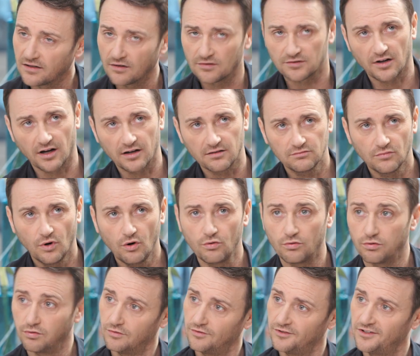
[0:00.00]
And I was like,
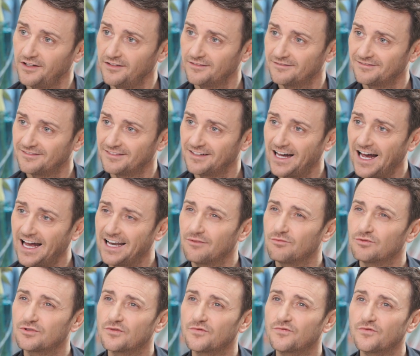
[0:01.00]
Oh, is it? And
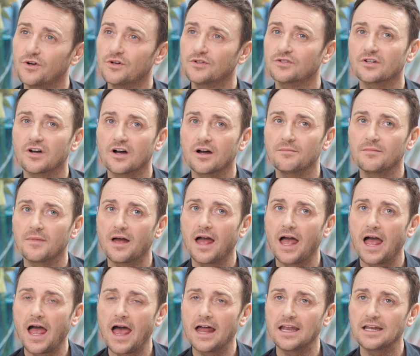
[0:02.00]
it was the first time
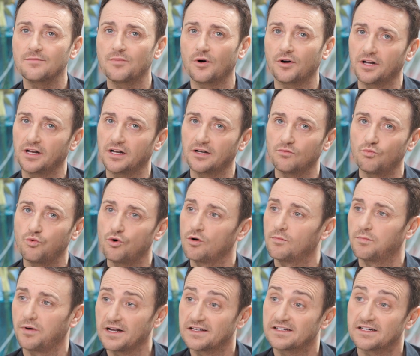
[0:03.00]
anybody in a
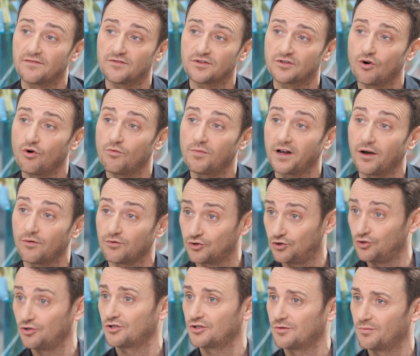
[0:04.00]
workplace had ever told me I was
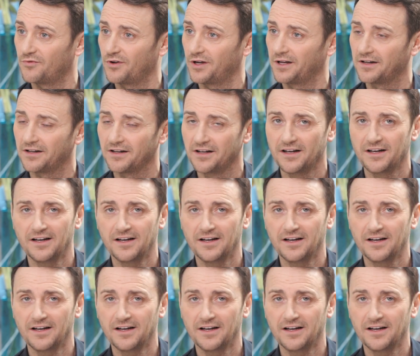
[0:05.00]
good at something